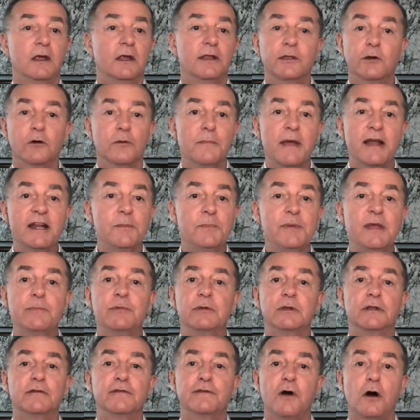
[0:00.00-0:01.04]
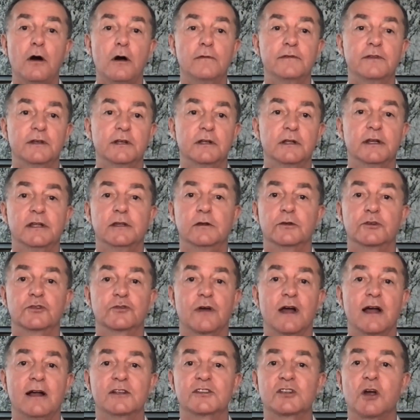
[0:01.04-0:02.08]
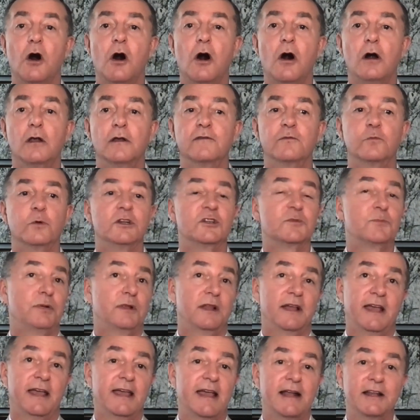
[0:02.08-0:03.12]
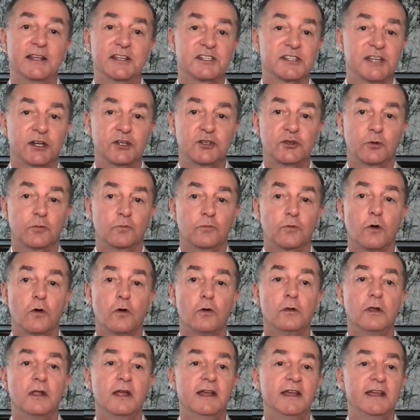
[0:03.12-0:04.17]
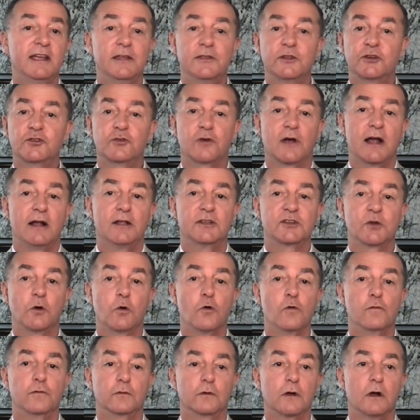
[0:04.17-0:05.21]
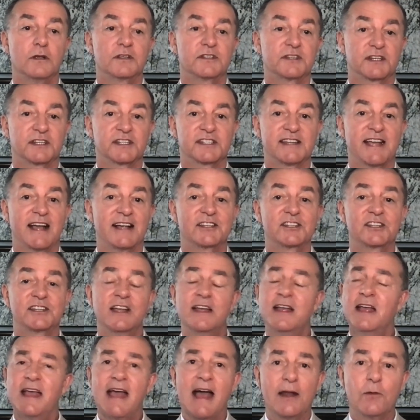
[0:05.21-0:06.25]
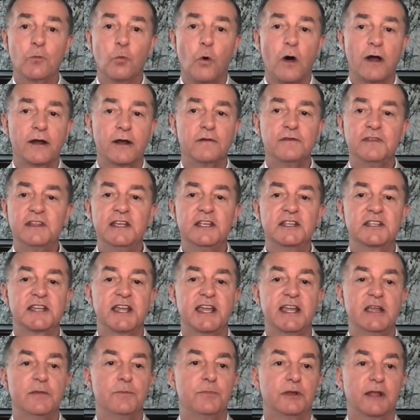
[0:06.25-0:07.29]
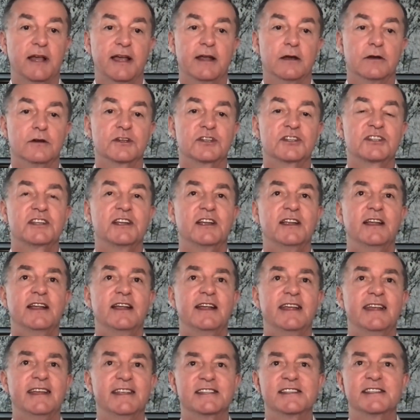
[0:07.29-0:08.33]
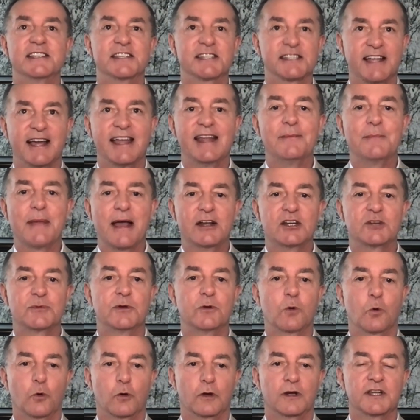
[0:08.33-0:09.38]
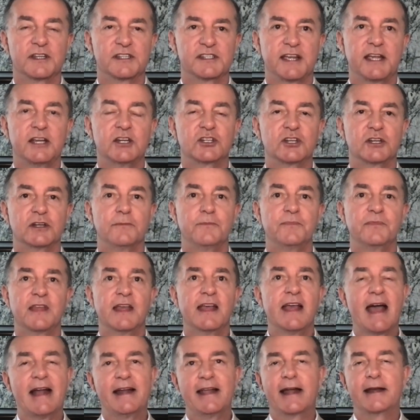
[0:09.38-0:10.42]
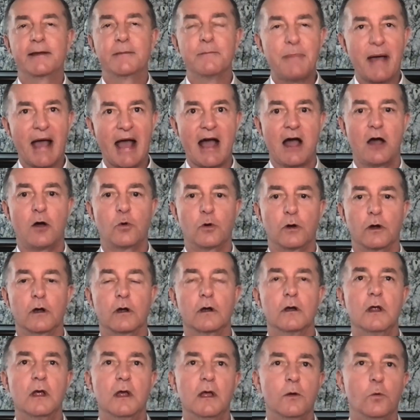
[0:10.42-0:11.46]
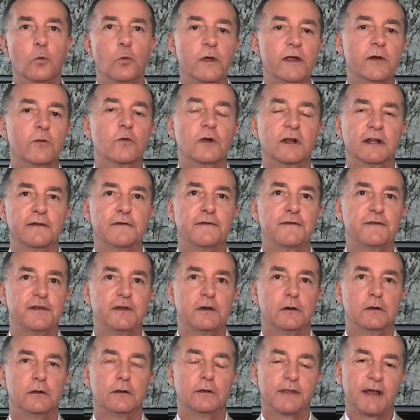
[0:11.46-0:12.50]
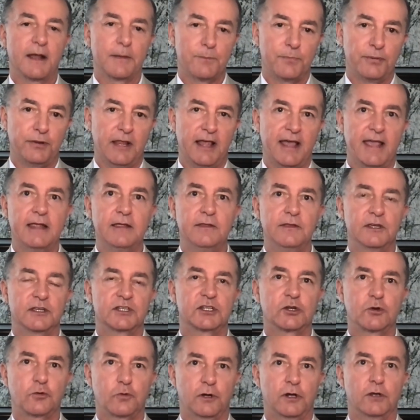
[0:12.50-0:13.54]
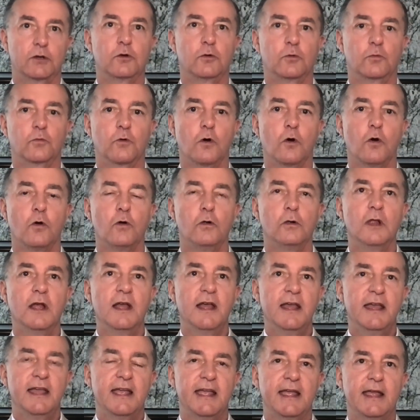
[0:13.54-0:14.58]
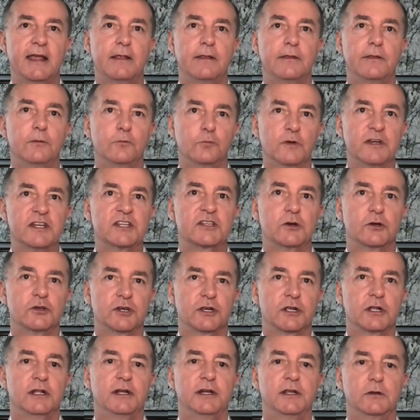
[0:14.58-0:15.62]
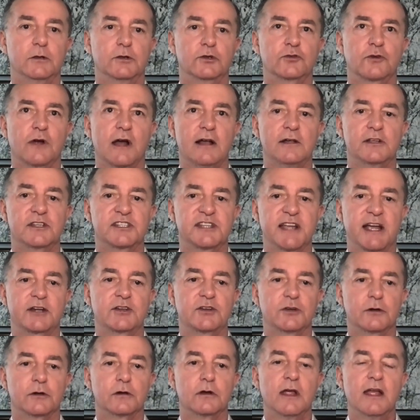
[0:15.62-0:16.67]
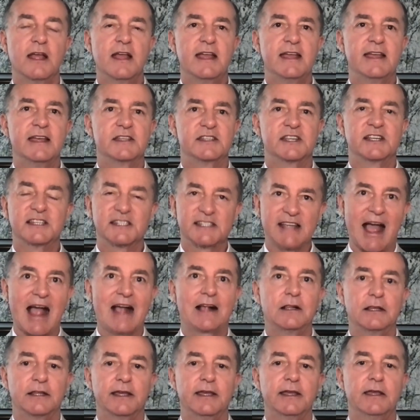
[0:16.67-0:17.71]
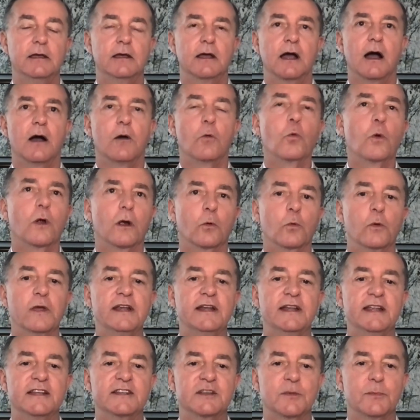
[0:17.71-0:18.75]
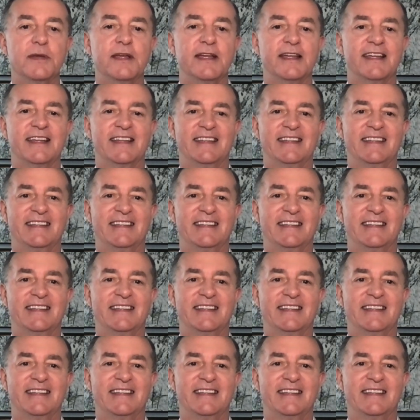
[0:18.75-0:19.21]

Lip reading: There are many people involved in clinical trials, all of which play an essential role in the trial's overall success. And one of these key players is the site management organization. And at Empower, we really feel that playing this critical role in the research and clinical trial sector is exactly where we need to be.